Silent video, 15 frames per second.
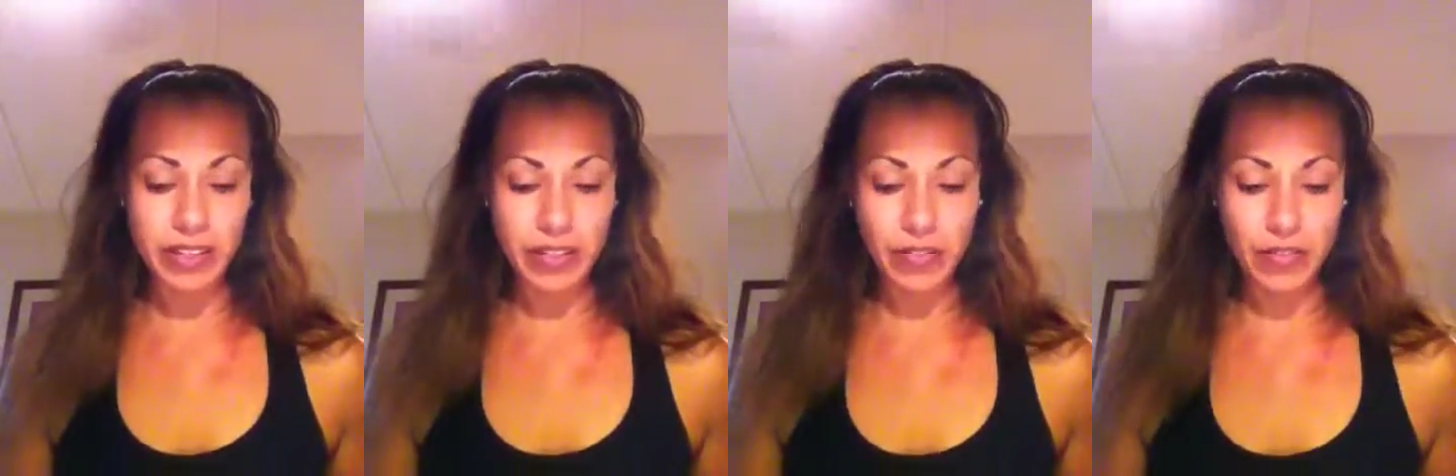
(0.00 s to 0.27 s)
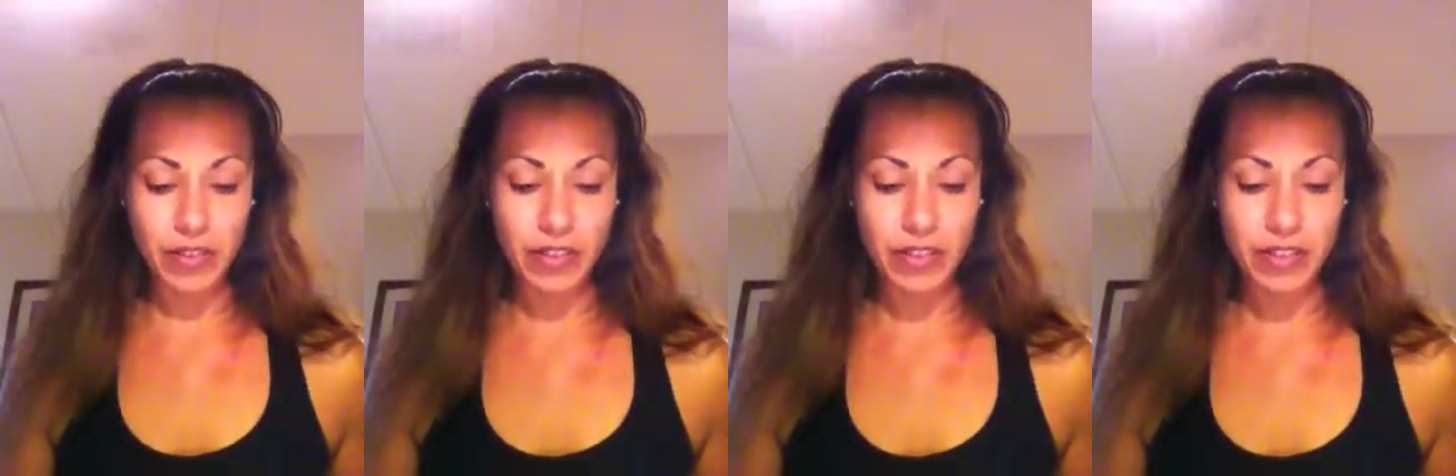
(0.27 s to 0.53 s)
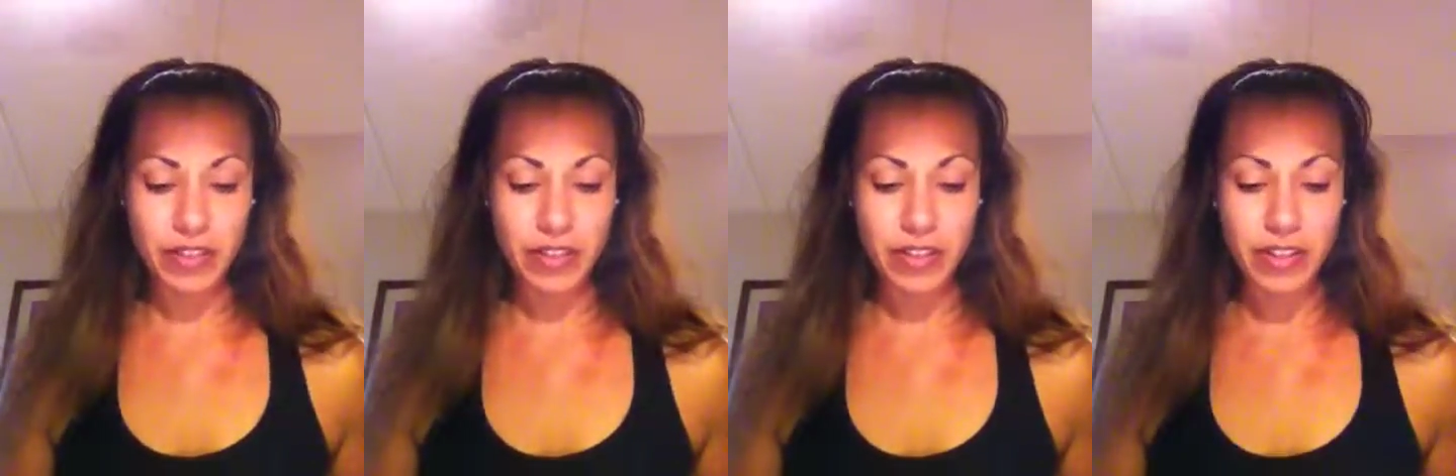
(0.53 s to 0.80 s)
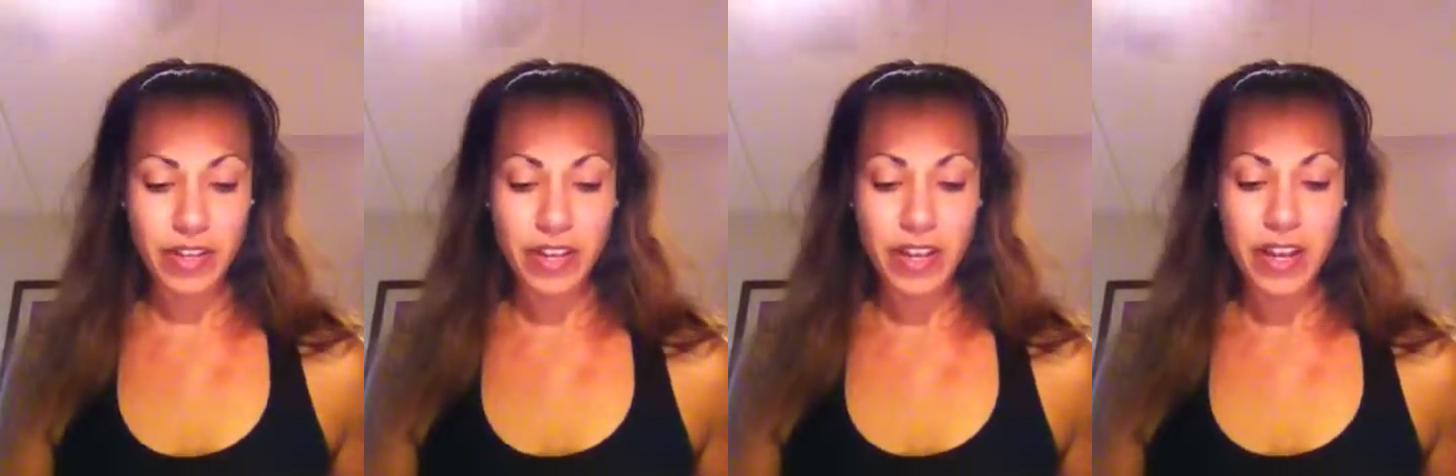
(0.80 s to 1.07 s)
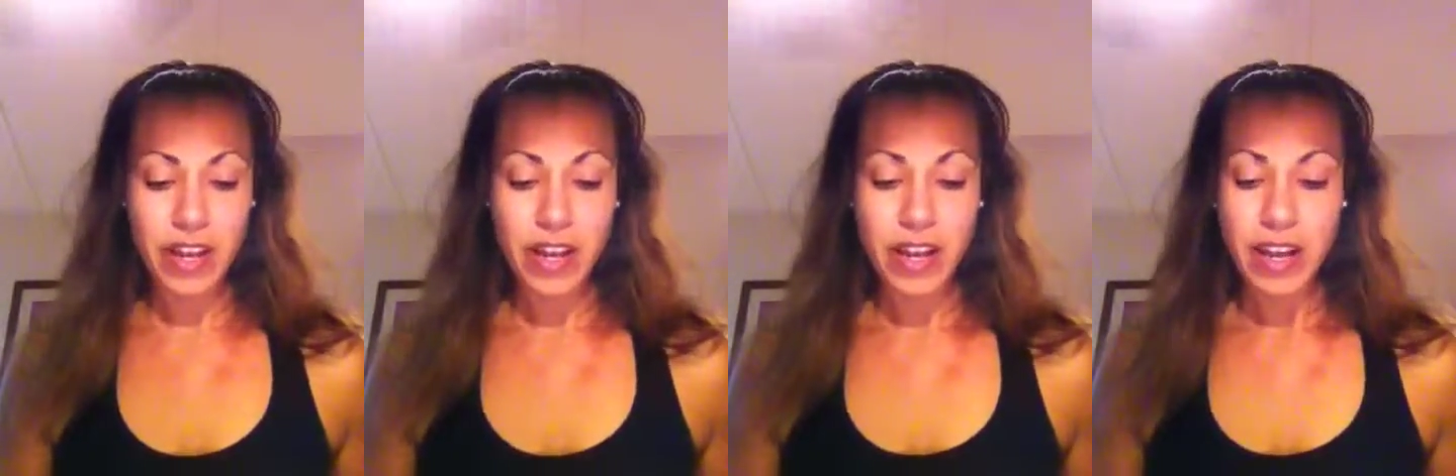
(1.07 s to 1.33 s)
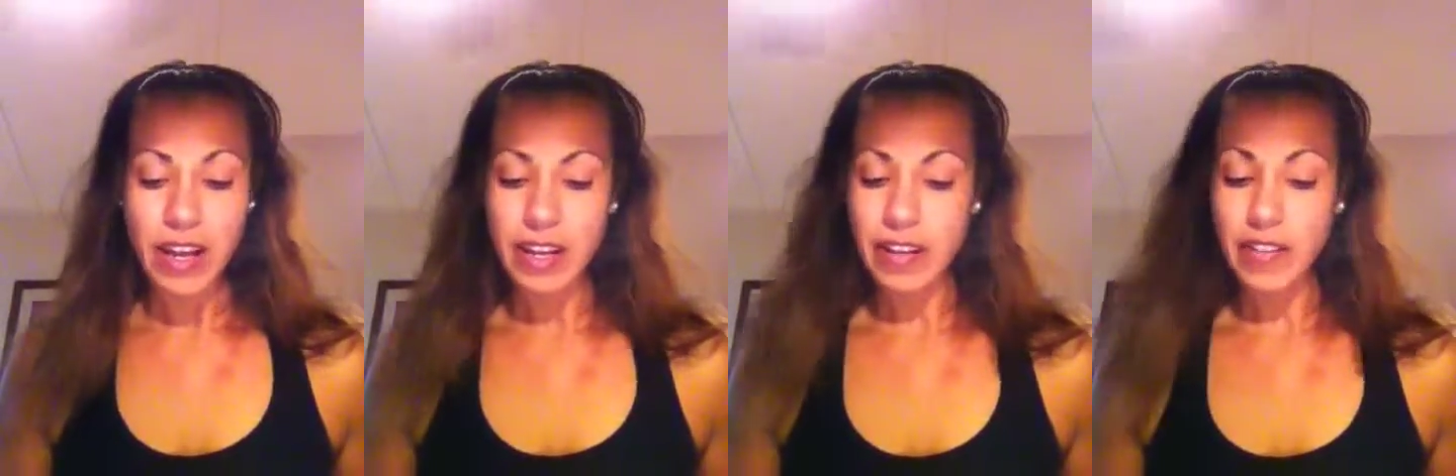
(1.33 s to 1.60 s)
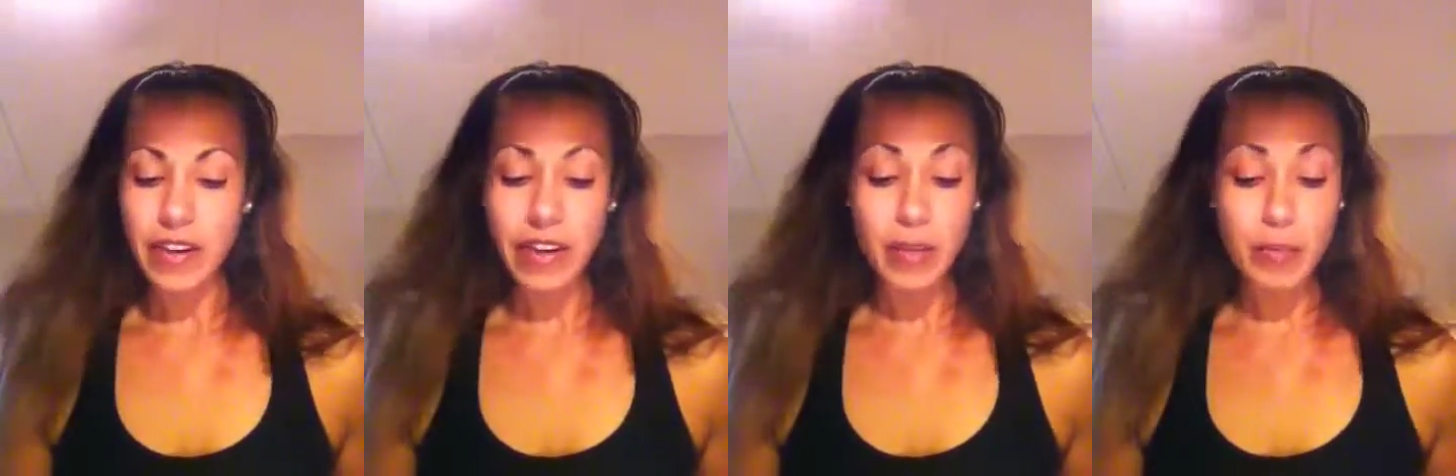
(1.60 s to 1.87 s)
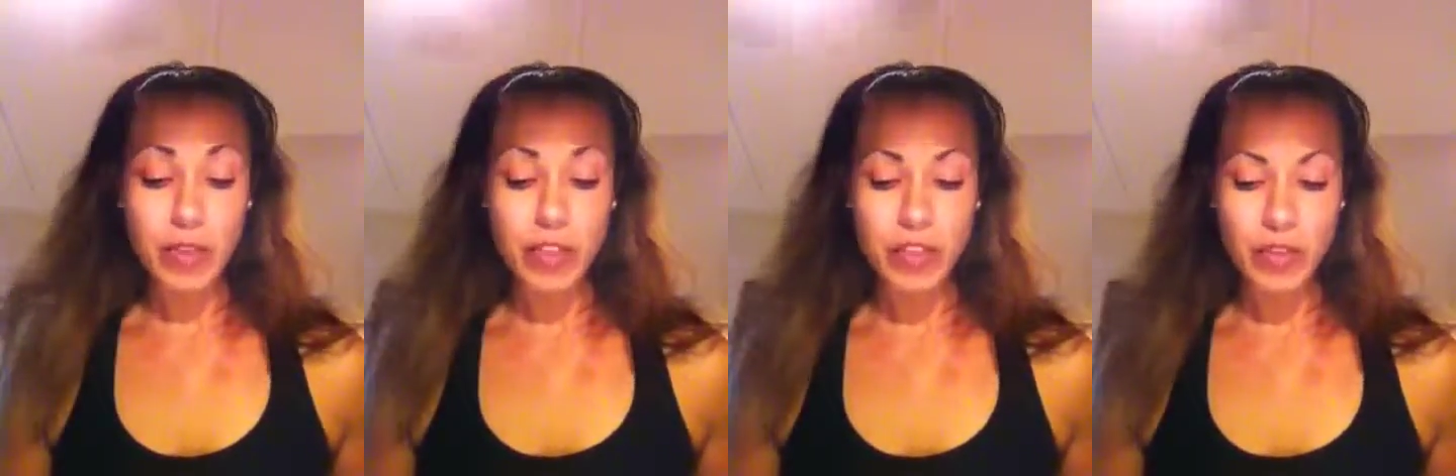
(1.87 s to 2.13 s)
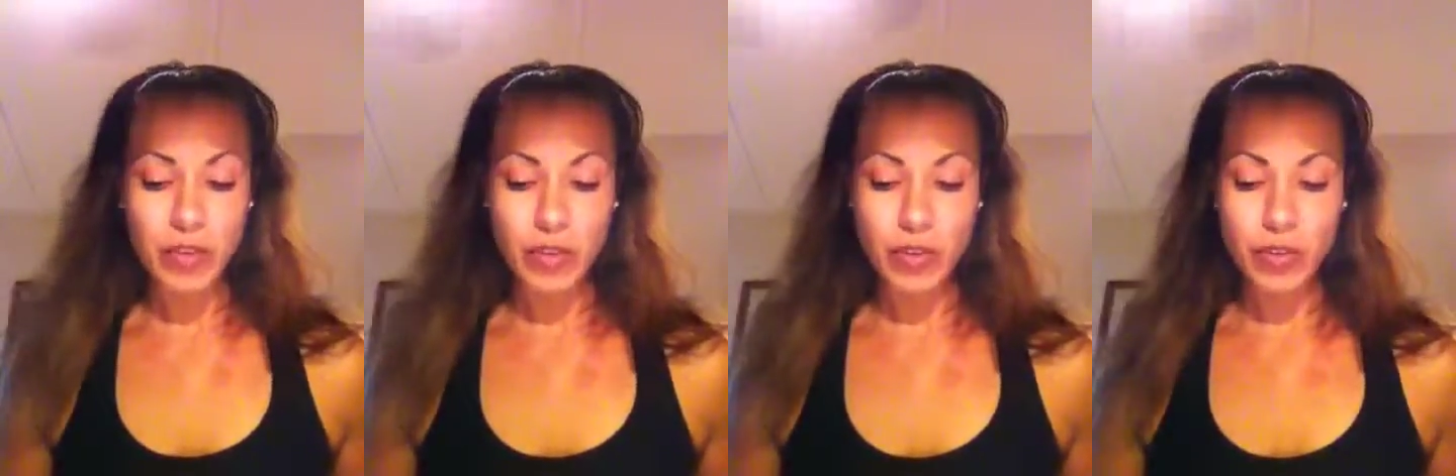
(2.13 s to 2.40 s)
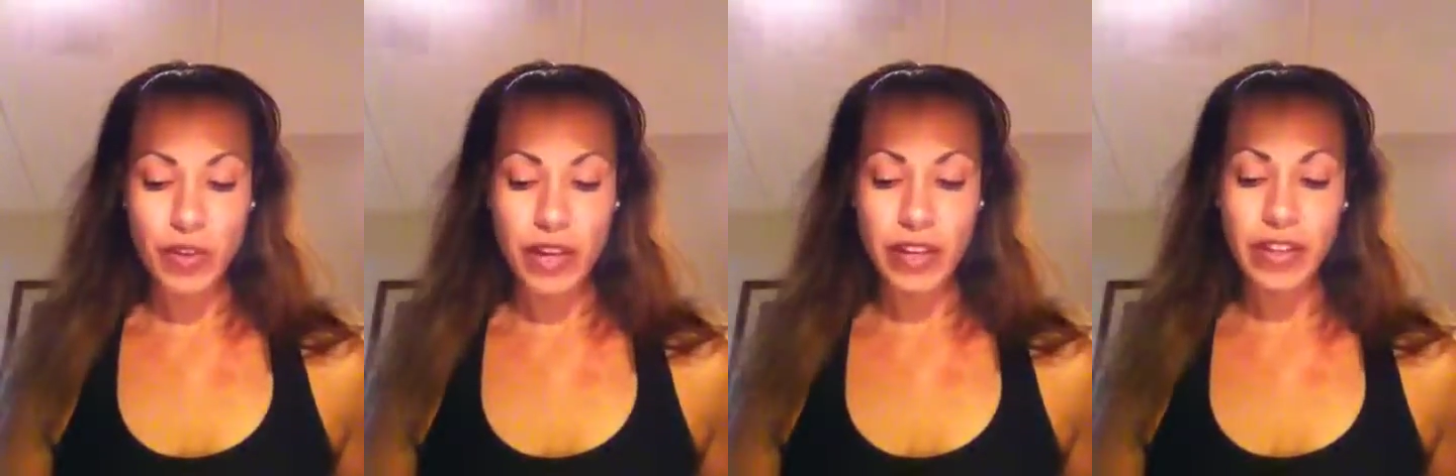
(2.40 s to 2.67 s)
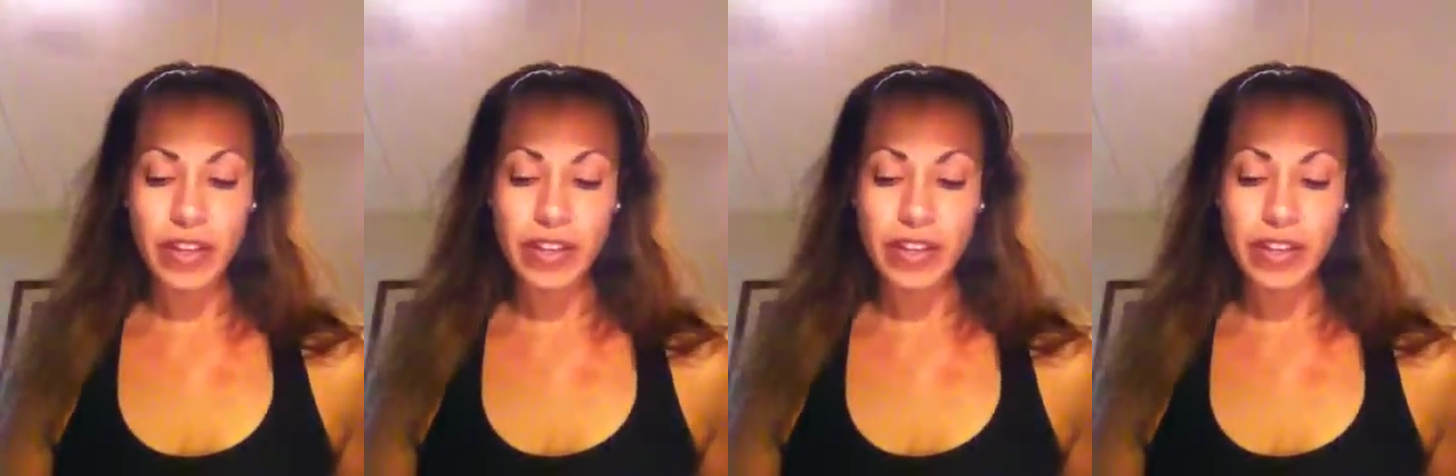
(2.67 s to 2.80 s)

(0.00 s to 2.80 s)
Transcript: different, they're immature, and